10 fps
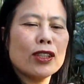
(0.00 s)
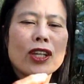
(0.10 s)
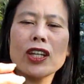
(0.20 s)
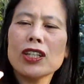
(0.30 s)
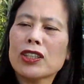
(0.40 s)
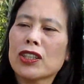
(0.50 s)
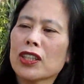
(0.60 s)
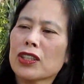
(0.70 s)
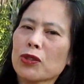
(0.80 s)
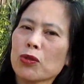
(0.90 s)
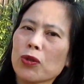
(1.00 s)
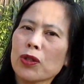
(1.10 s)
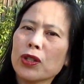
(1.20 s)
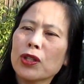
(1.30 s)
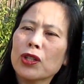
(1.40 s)
This is
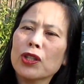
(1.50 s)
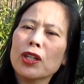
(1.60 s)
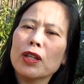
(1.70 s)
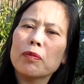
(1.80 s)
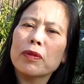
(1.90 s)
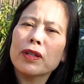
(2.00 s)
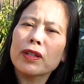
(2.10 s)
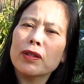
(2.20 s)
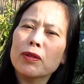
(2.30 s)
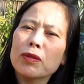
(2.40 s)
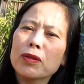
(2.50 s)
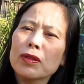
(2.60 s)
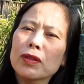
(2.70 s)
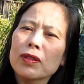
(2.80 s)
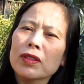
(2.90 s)
really big. That's look. not a
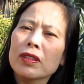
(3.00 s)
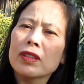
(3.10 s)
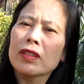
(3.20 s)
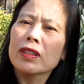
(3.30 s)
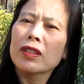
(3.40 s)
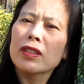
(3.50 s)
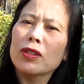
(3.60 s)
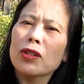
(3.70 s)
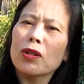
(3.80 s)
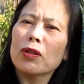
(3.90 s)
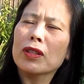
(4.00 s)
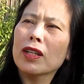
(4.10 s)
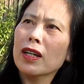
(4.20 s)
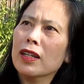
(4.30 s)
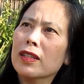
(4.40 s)
fig. No,
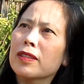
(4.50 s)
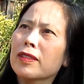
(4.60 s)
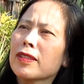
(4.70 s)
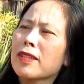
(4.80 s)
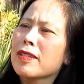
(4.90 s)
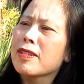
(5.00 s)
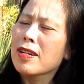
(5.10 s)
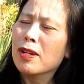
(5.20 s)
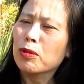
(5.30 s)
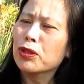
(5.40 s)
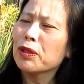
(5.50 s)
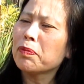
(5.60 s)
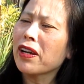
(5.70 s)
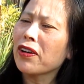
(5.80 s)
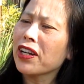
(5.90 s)
the Gucci
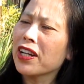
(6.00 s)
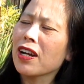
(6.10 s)
berry.